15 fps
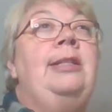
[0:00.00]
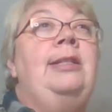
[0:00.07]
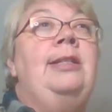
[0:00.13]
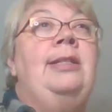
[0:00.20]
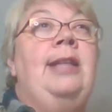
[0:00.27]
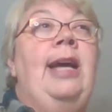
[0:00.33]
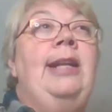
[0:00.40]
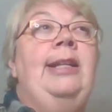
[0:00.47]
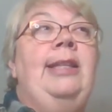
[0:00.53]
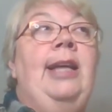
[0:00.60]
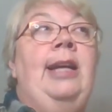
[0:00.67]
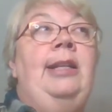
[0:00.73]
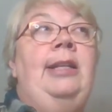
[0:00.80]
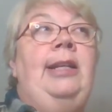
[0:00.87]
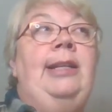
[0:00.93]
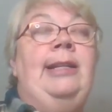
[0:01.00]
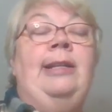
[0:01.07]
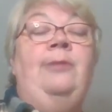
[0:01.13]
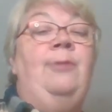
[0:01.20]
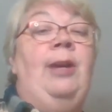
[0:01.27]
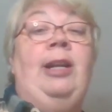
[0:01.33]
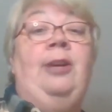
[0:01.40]
decided that he
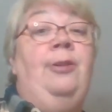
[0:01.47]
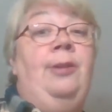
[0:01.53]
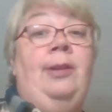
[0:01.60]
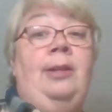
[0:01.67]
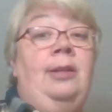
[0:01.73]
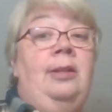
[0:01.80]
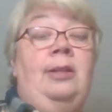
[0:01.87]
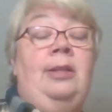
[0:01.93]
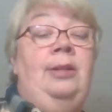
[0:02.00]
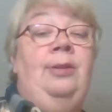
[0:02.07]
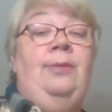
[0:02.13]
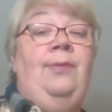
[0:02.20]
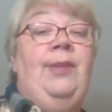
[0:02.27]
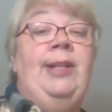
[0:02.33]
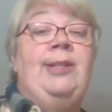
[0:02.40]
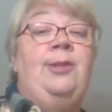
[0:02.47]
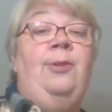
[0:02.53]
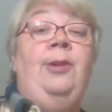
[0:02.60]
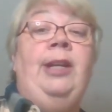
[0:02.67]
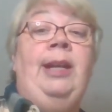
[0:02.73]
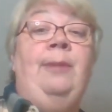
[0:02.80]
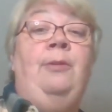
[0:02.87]
didn't want to go to the feed store
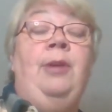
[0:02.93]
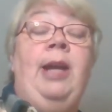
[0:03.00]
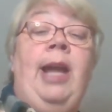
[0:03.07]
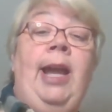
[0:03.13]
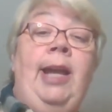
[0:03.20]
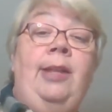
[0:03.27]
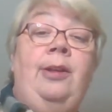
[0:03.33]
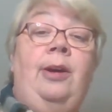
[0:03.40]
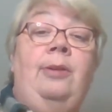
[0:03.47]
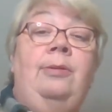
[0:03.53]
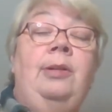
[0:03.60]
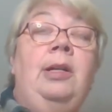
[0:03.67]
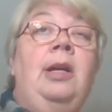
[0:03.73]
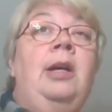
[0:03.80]
and get more hay though,